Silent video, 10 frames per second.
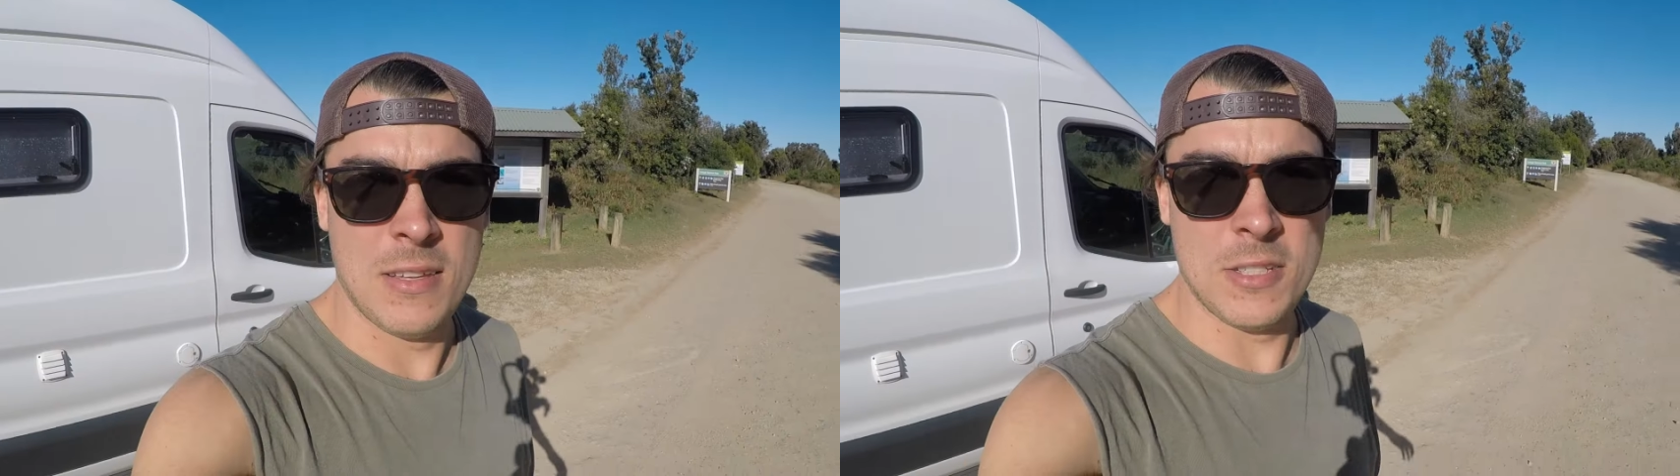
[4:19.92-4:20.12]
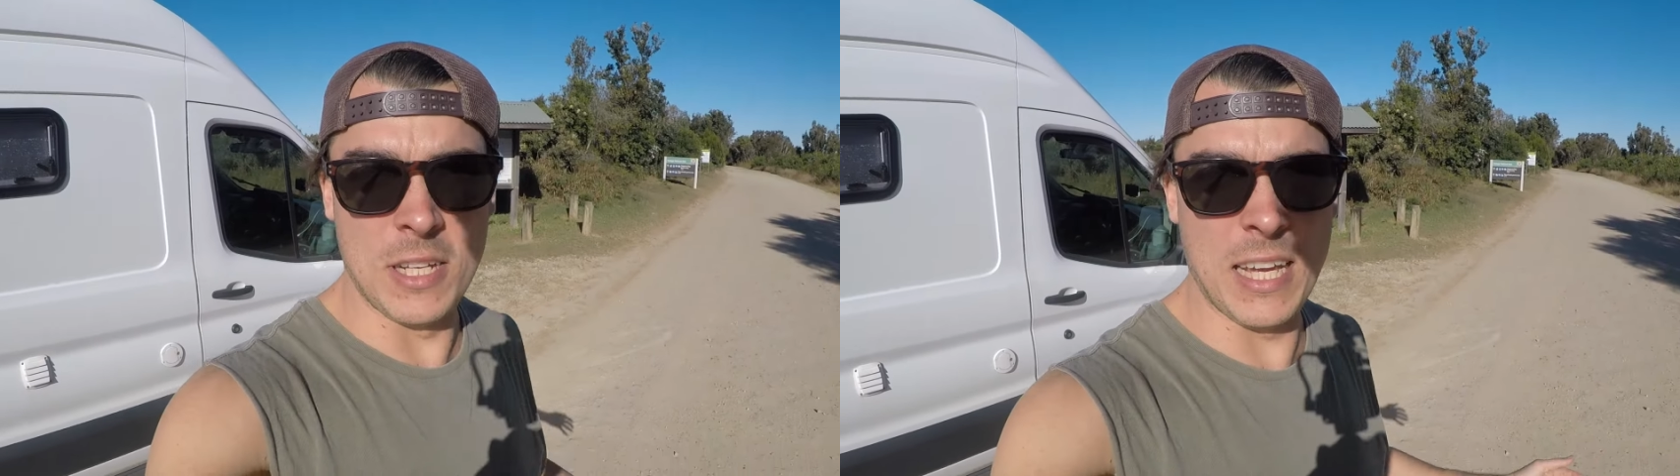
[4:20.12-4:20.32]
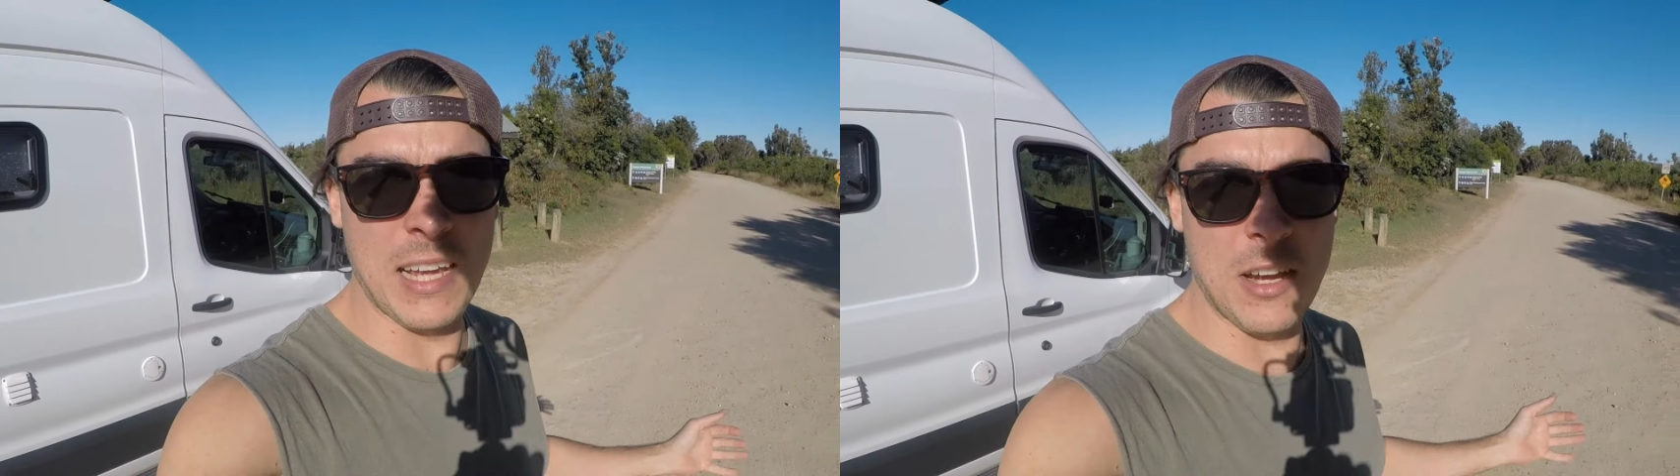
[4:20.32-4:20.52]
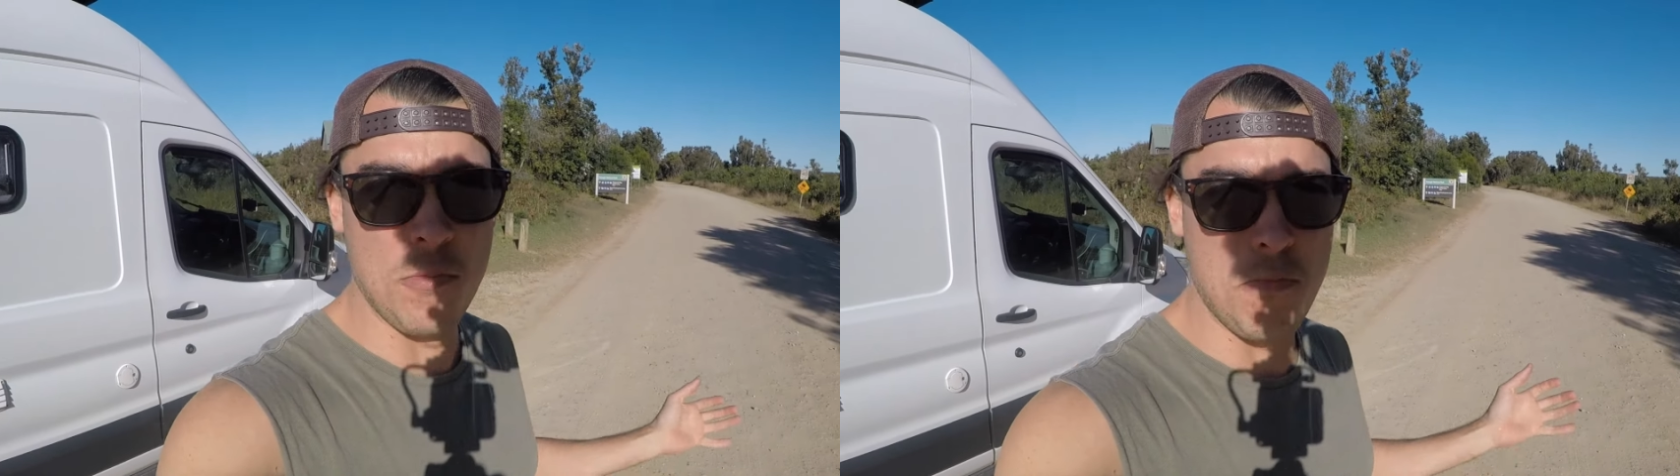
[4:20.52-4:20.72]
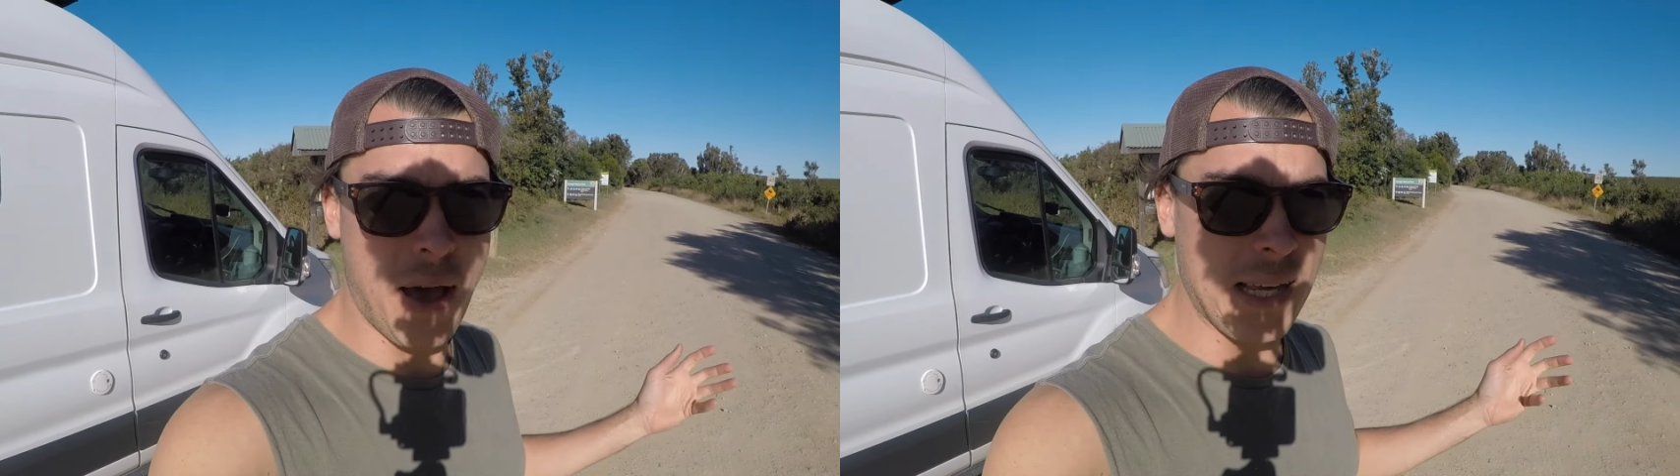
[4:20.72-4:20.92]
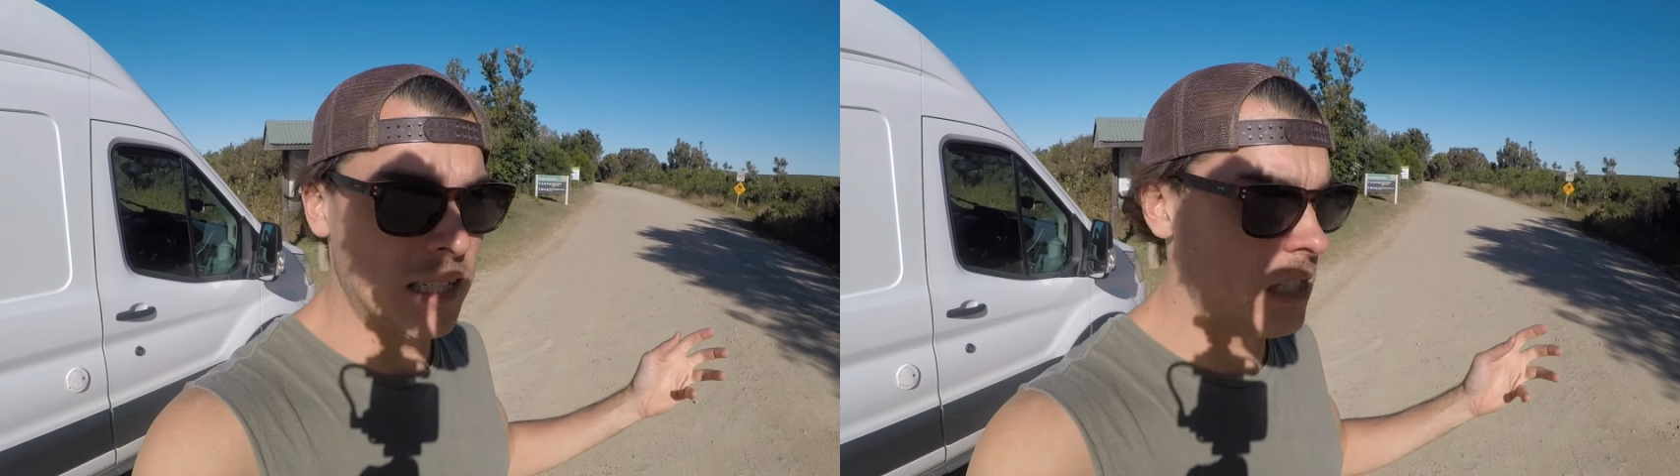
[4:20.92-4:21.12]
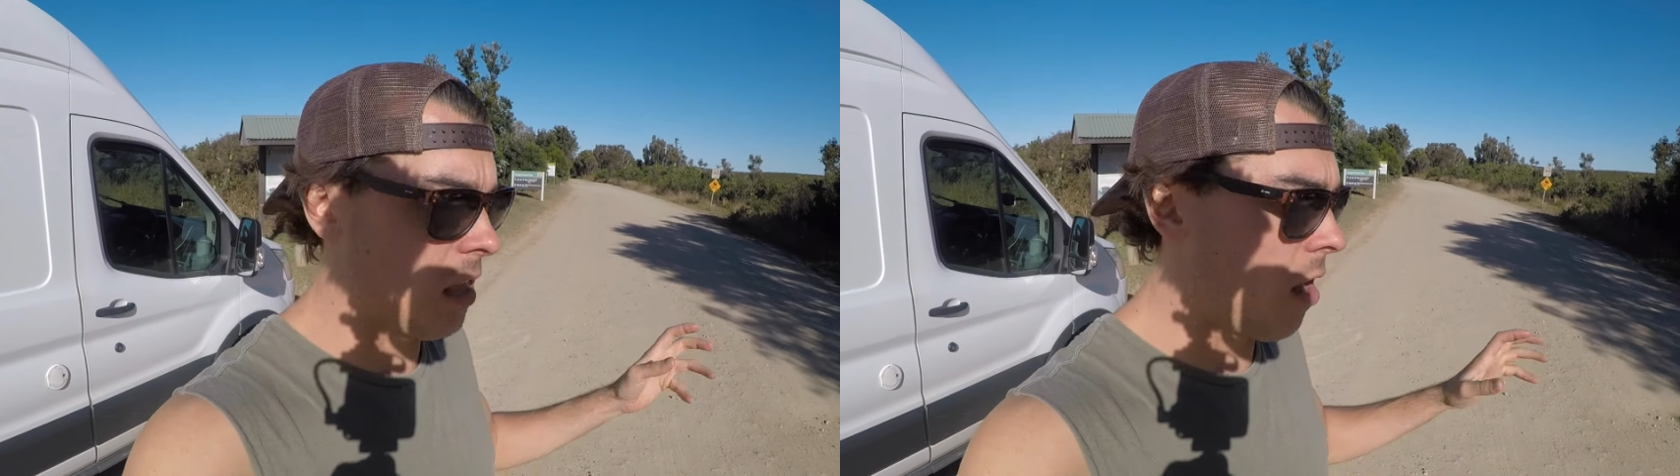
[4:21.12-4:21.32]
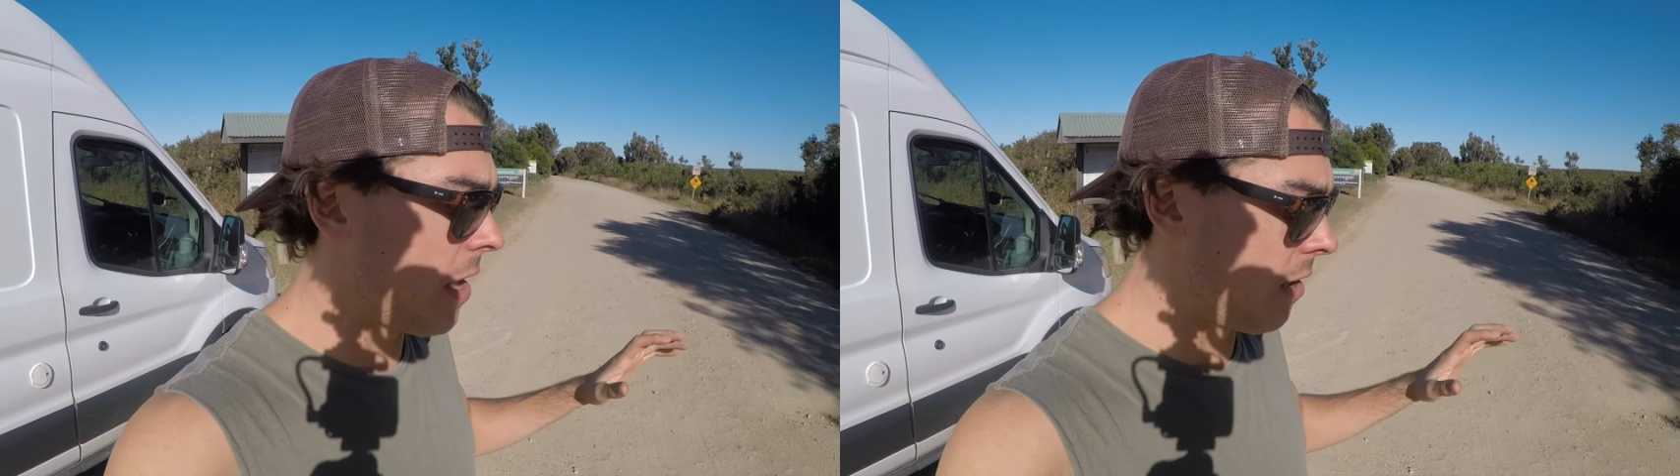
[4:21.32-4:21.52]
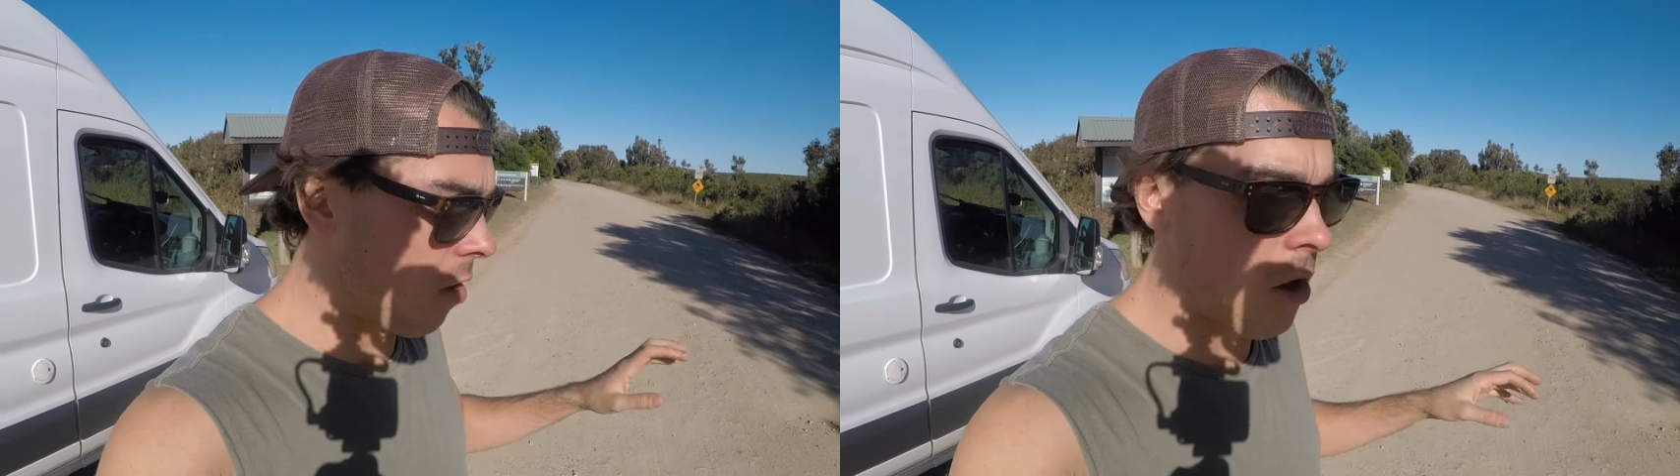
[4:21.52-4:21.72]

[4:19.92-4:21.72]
So to get a good baseline